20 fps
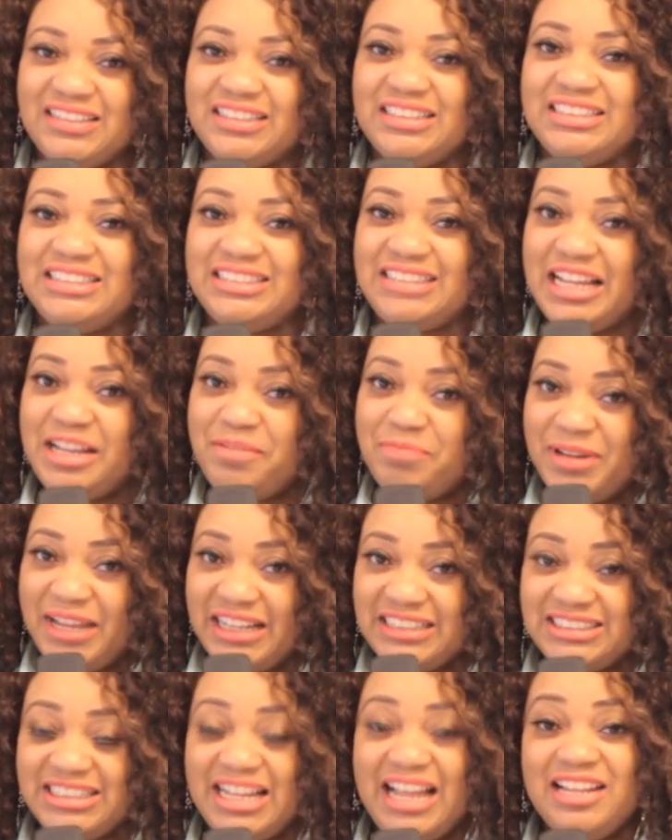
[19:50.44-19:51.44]
Stay
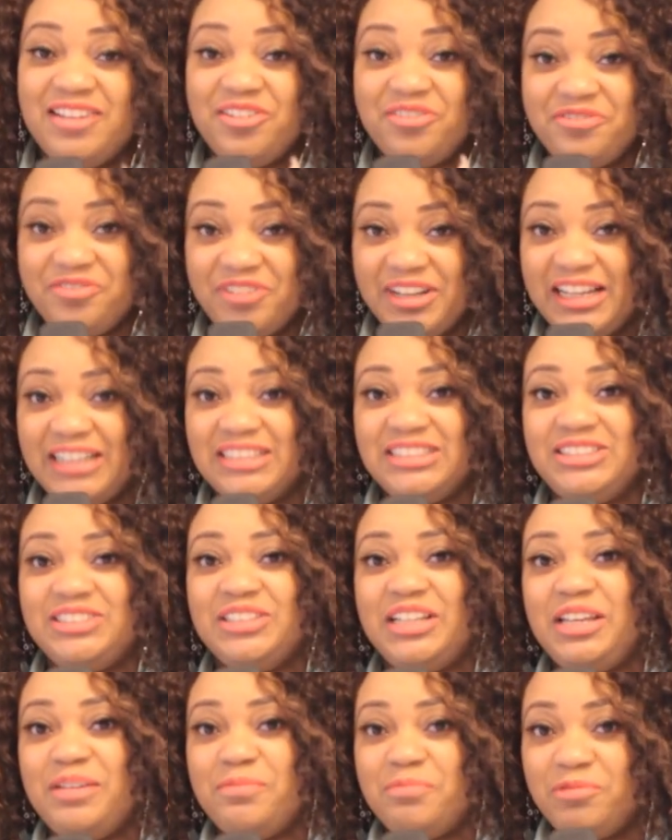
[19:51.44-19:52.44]
blessed, and don't forget to
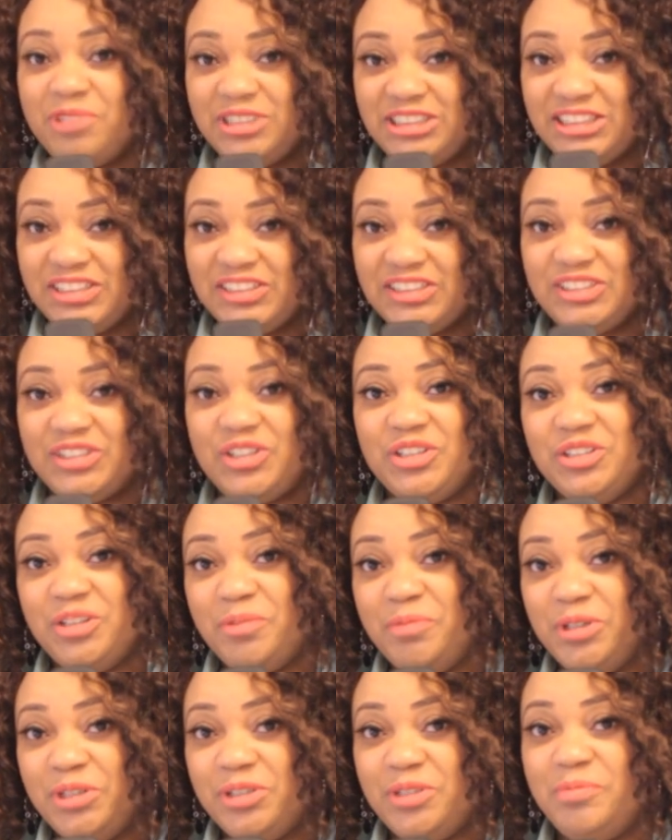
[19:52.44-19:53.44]
keep watching us on
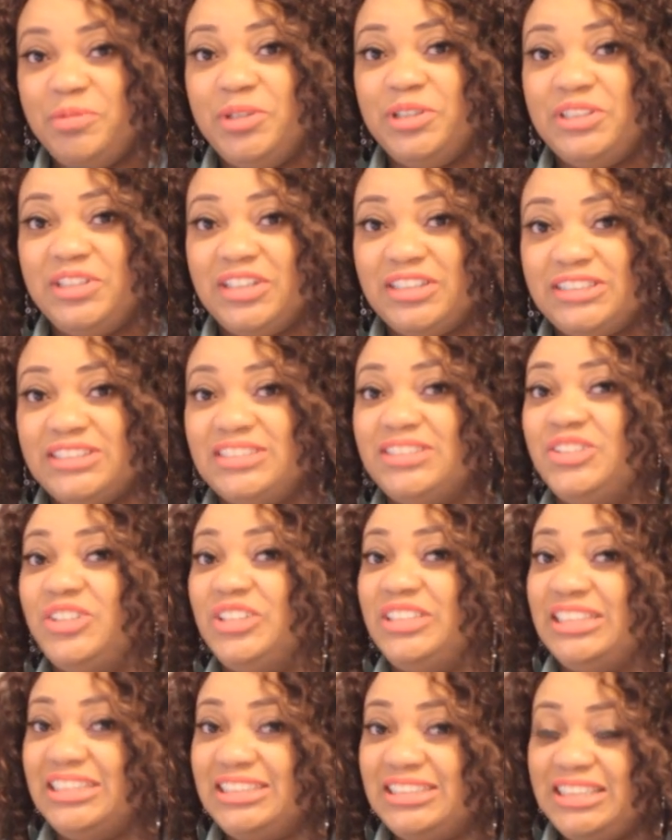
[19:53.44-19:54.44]

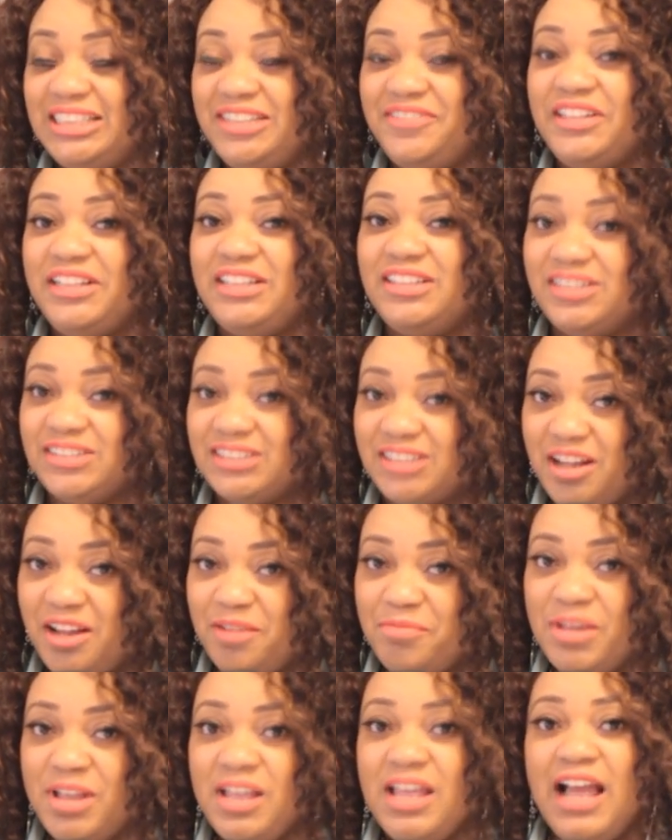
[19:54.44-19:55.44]

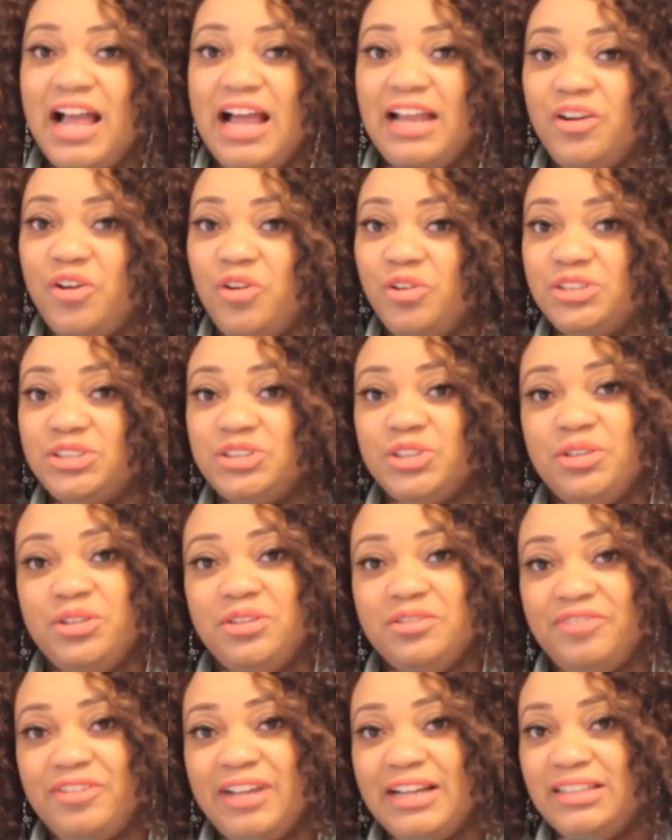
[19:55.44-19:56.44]
www.duchesstv.com, and also
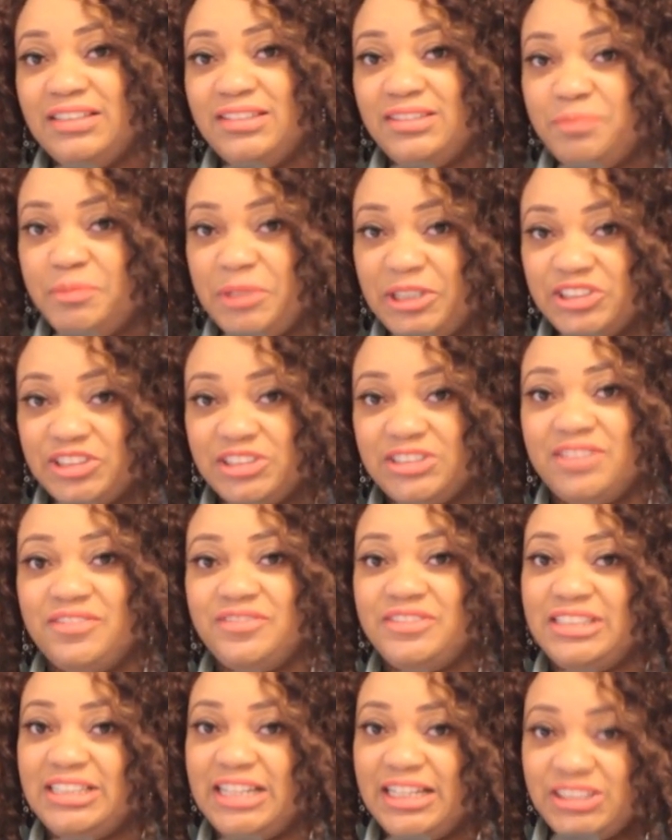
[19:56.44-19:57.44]
you'll find pictures of
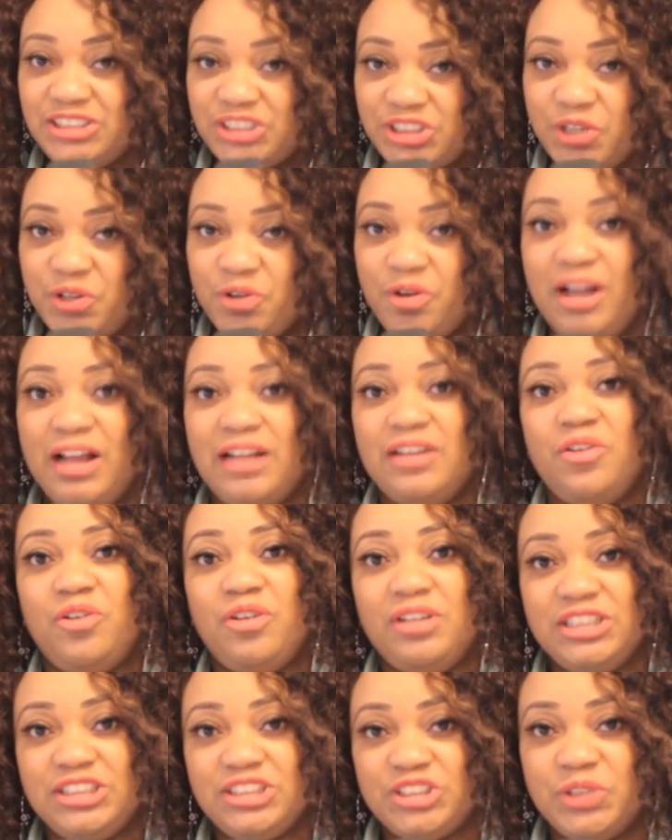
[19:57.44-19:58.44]
today's show and
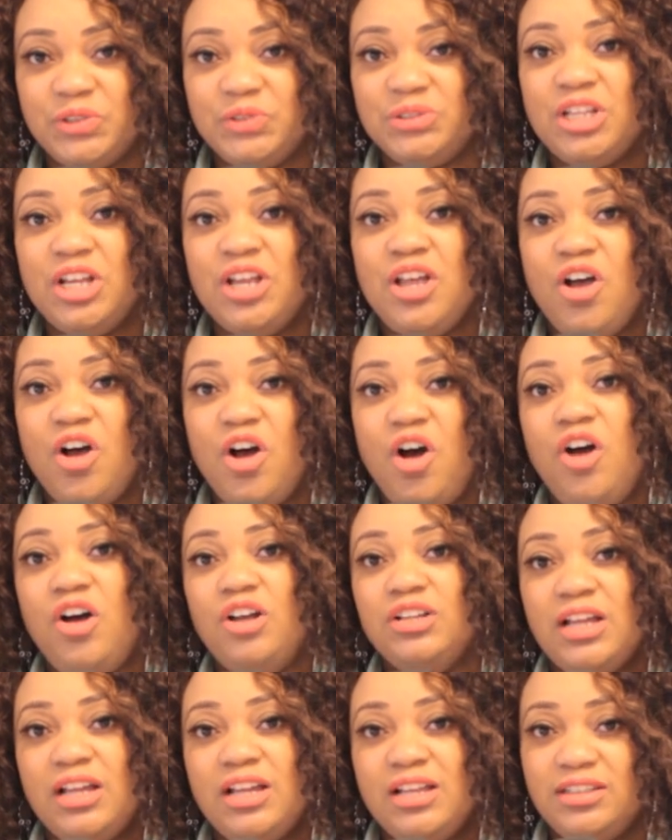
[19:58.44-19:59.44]
other shows
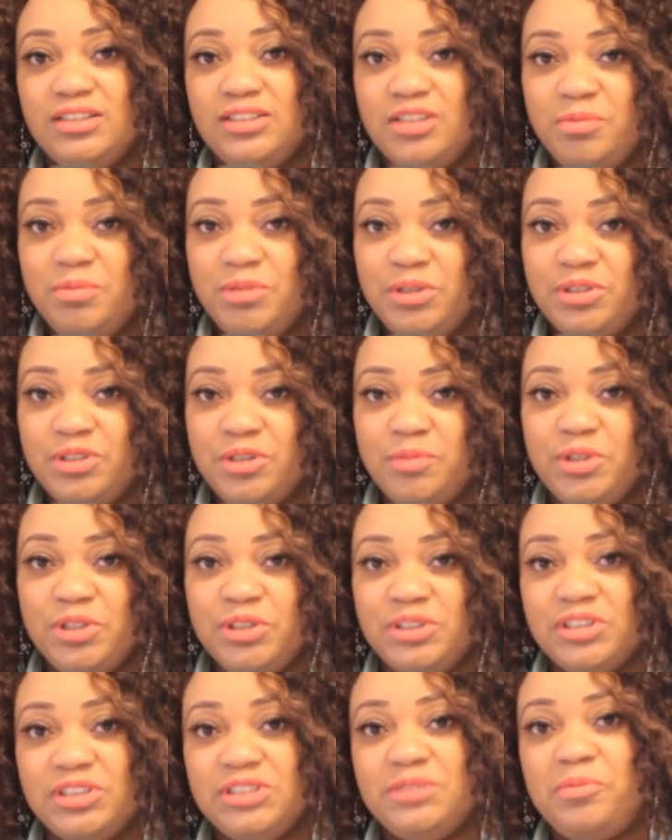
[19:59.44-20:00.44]
on
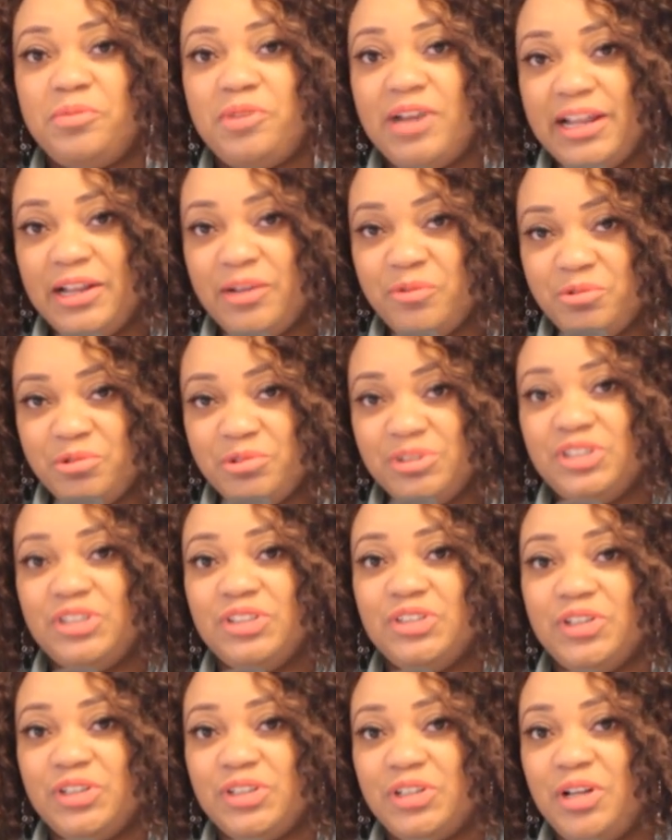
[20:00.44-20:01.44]

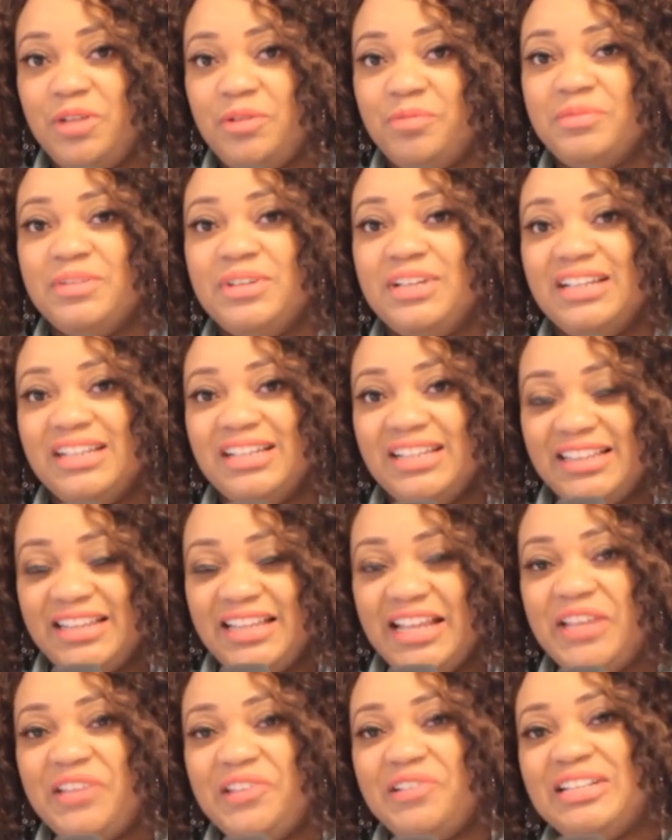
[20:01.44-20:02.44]
www.brianwood.com.
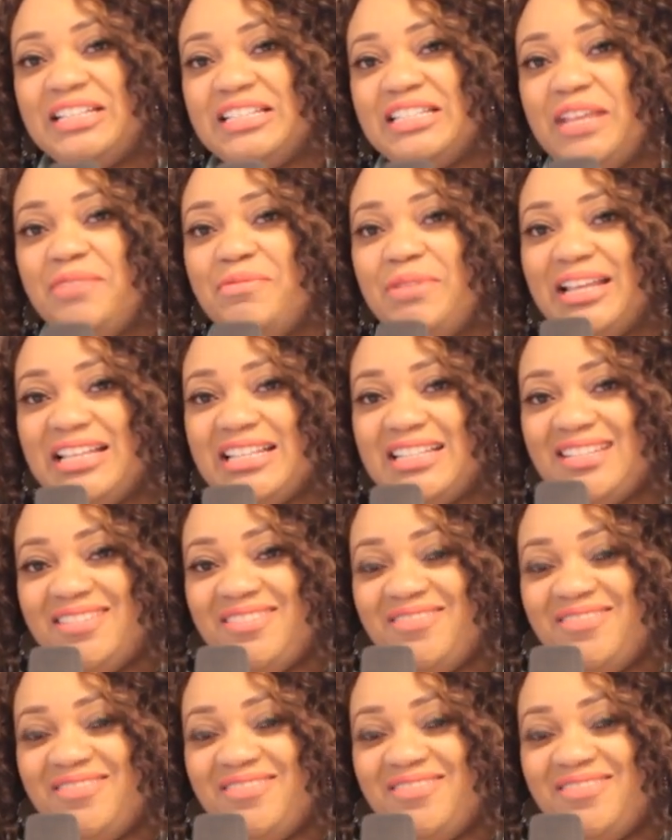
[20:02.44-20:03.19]
Thank you and stay blessed.